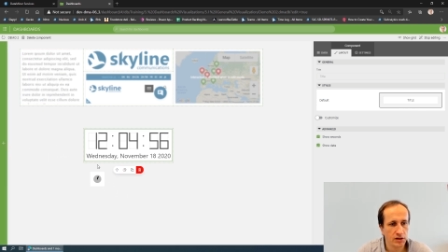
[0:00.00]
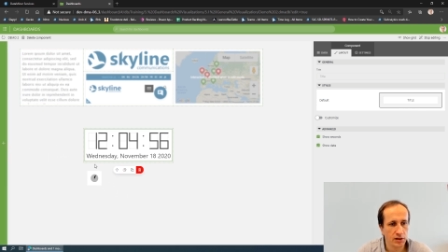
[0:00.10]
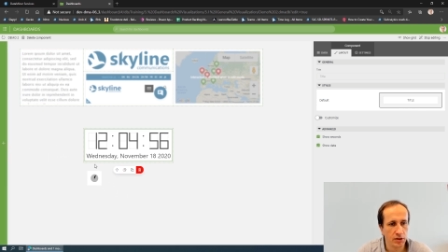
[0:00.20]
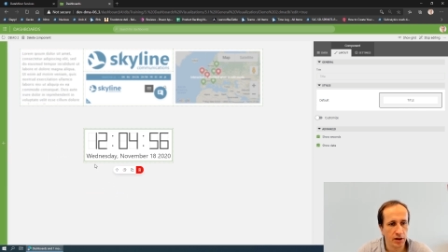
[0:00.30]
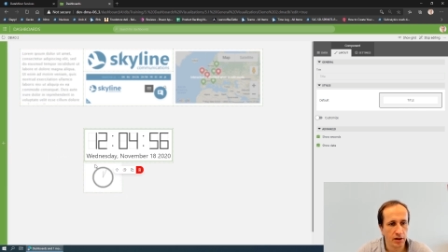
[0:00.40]

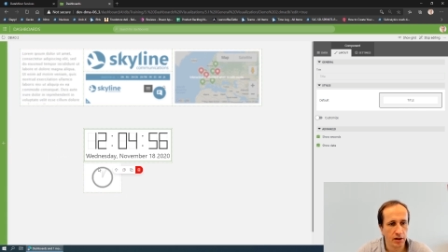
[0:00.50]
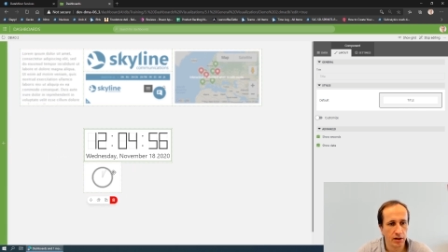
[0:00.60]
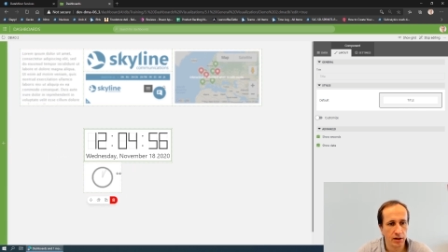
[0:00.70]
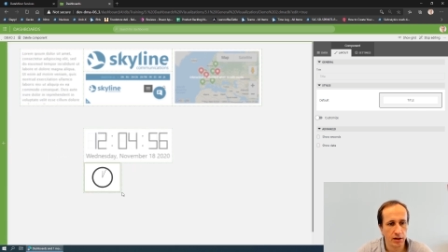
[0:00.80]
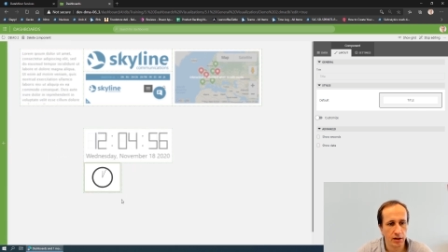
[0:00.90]
Similar
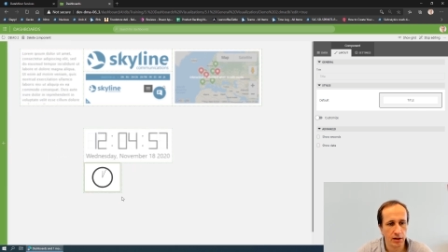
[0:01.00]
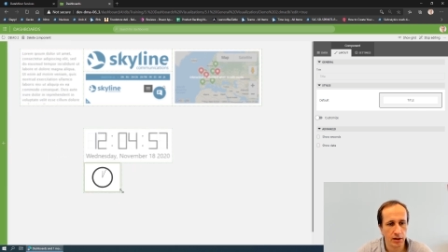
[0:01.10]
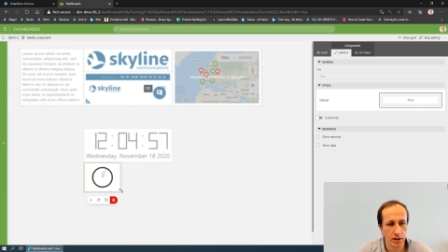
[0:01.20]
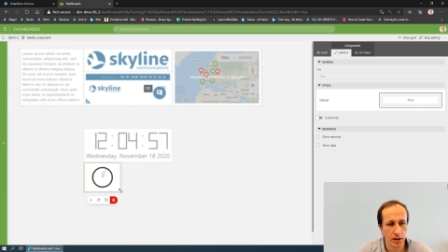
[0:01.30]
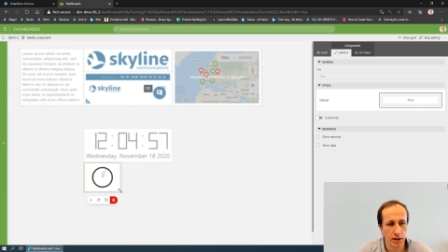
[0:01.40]

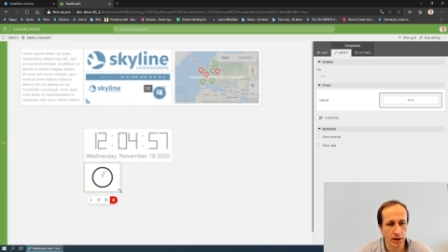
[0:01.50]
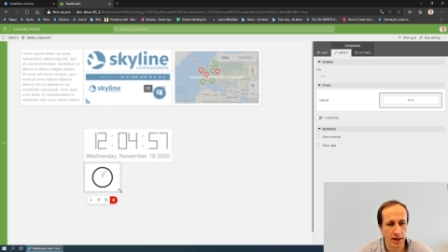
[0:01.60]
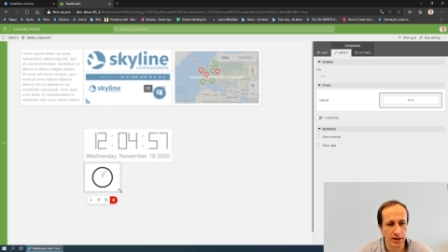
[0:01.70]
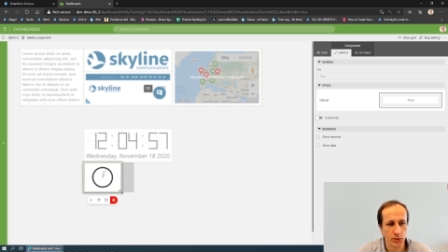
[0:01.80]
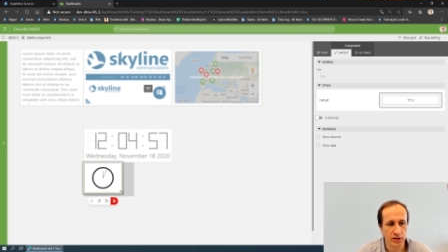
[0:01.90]

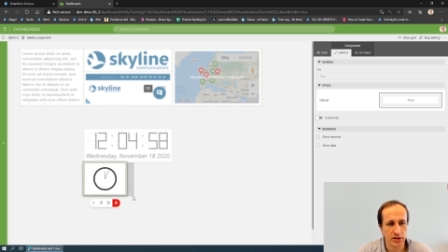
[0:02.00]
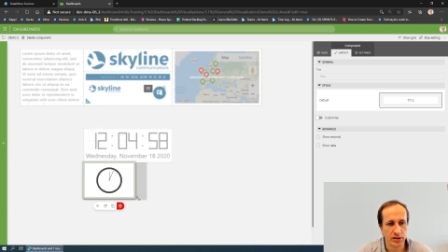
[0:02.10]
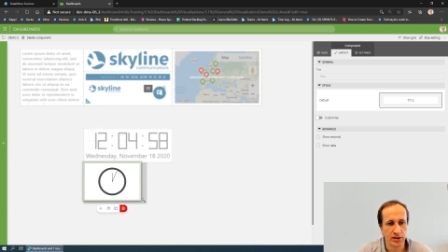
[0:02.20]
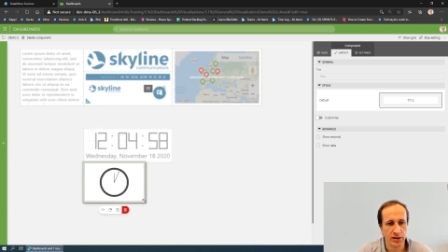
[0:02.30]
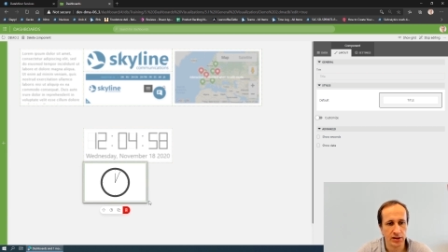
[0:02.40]
as
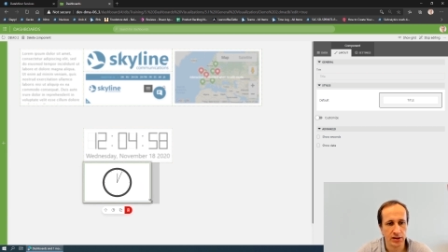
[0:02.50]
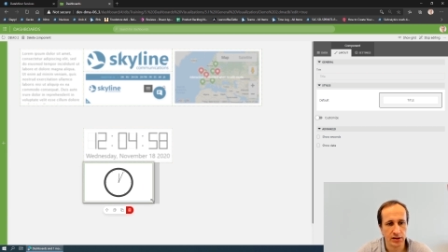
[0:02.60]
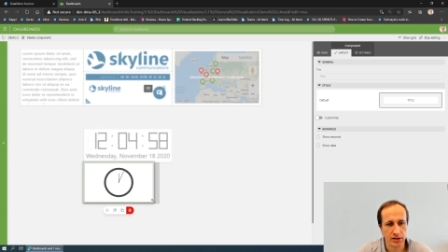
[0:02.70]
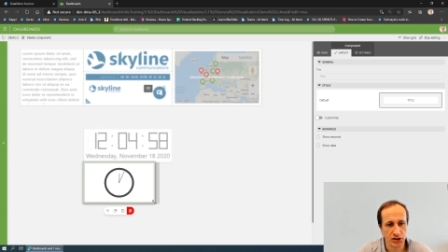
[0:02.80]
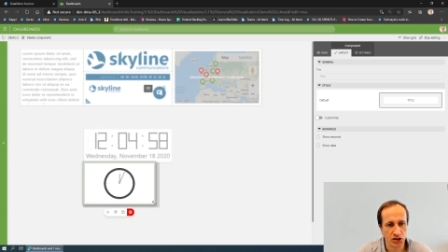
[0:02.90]
with
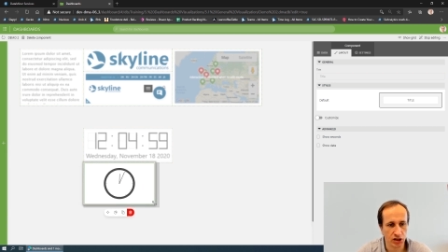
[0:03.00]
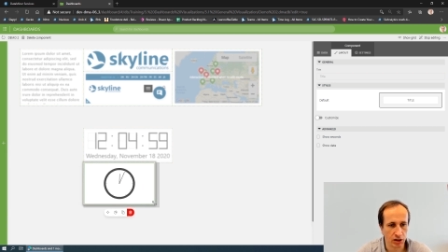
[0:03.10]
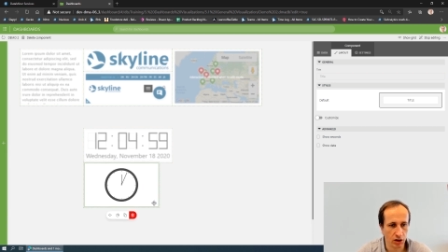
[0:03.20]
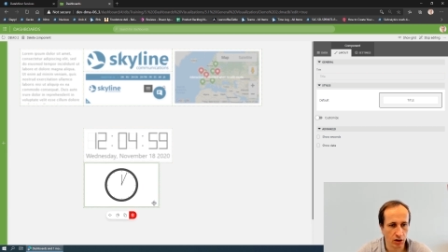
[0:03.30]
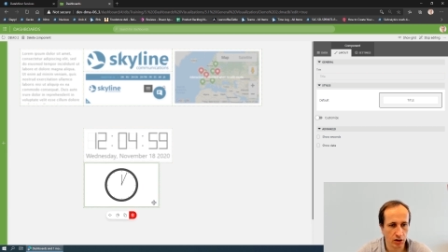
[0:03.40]
the digital
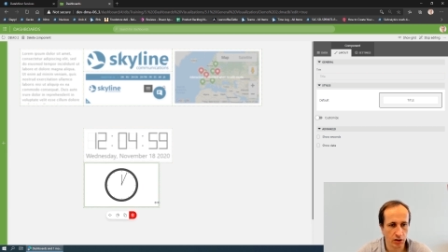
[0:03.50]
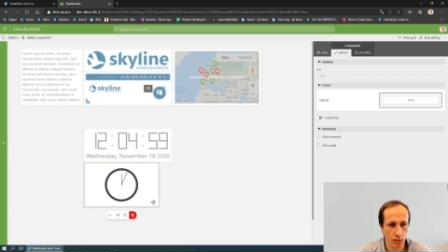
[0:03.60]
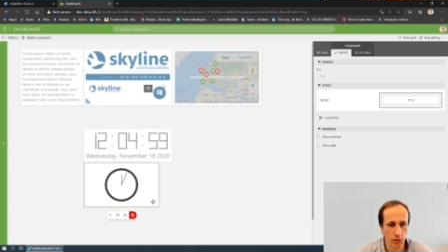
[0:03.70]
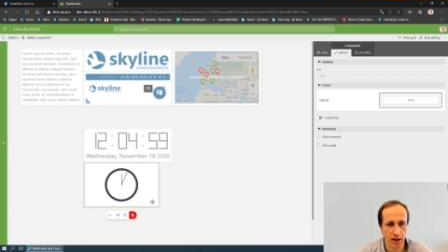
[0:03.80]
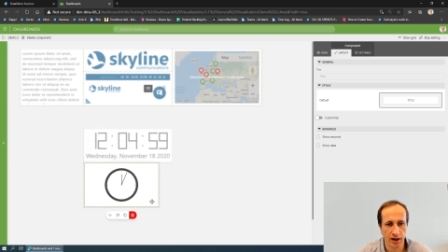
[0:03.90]
clock,
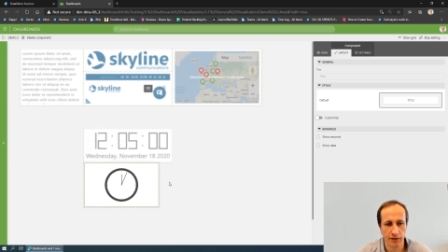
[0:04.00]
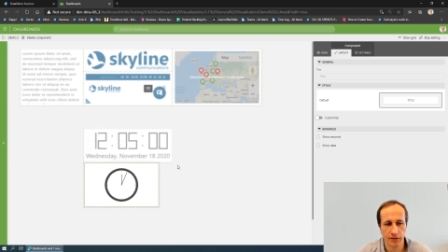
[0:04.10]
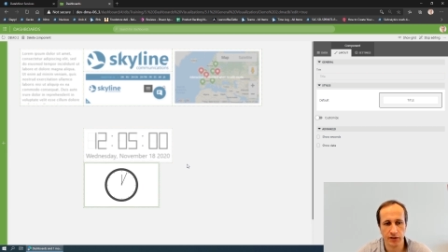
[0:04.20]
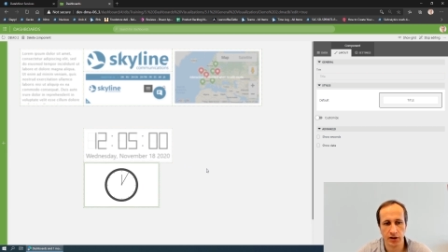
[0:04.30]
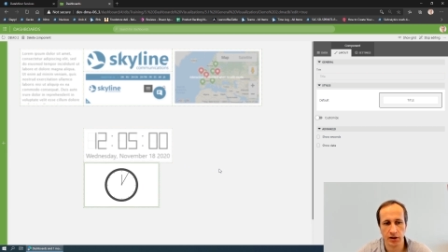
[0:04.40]
we
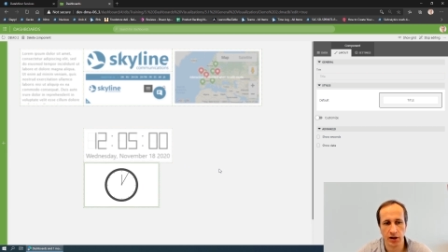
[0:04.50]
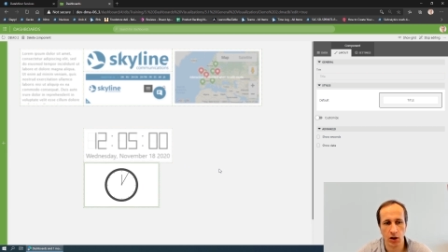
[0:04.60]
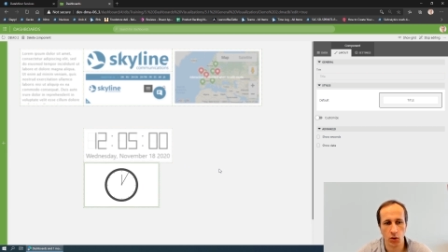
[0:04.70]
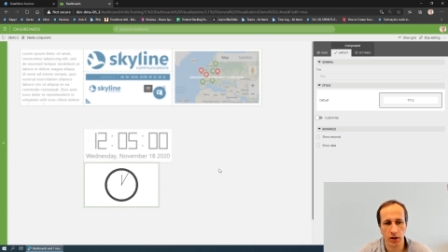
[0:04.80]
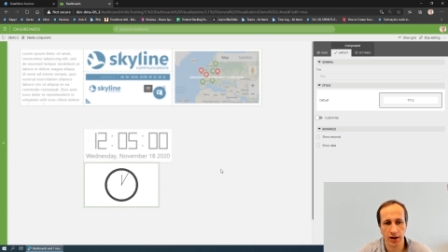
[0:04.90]
have
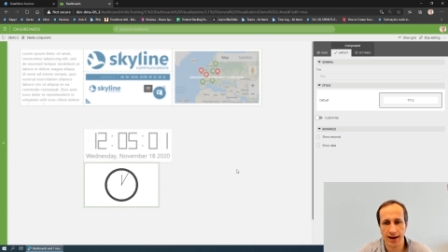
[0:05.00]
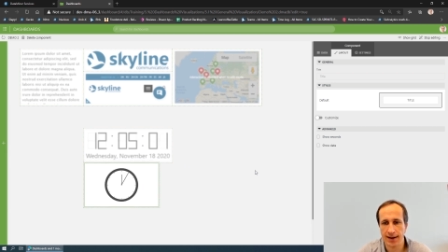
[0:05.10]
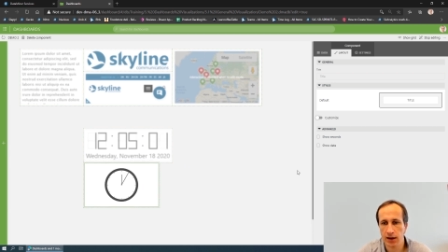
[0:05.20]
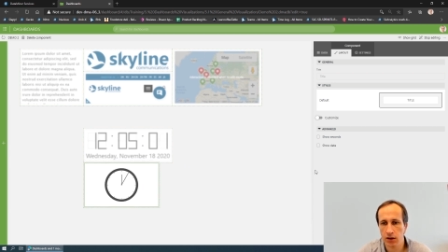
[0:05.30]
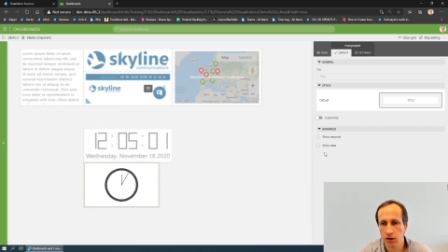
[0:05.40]
our
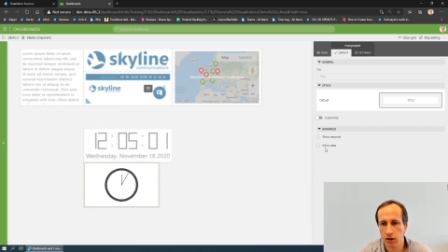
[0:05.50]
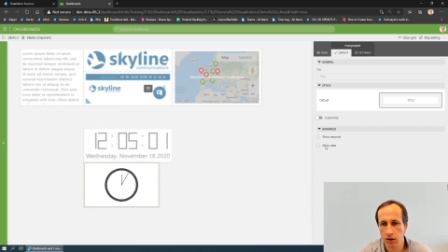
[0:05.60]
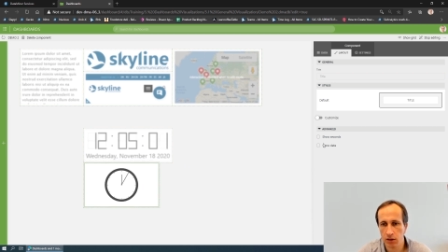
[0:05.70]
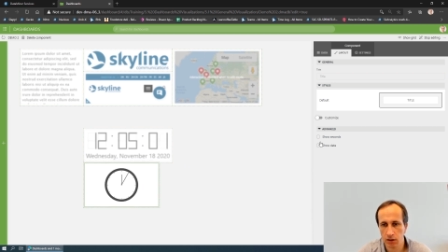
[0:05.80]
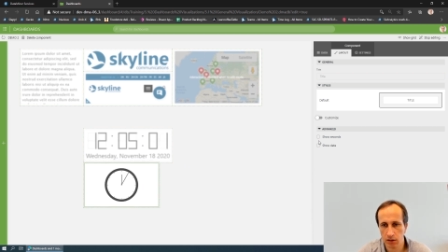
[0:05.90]
analog
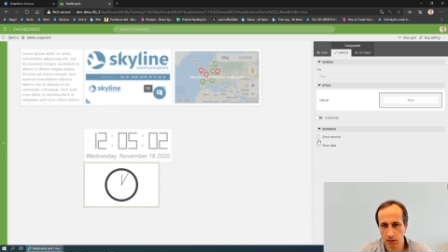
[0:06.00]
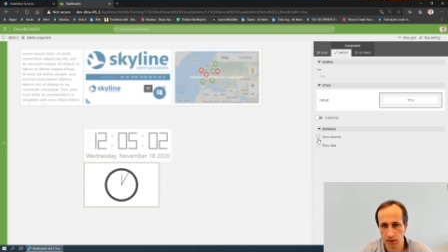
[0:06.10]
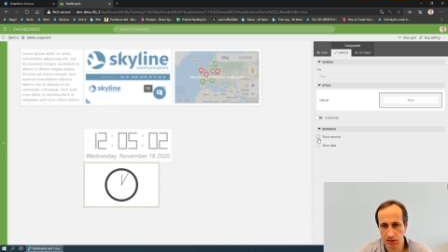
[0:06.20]
clock,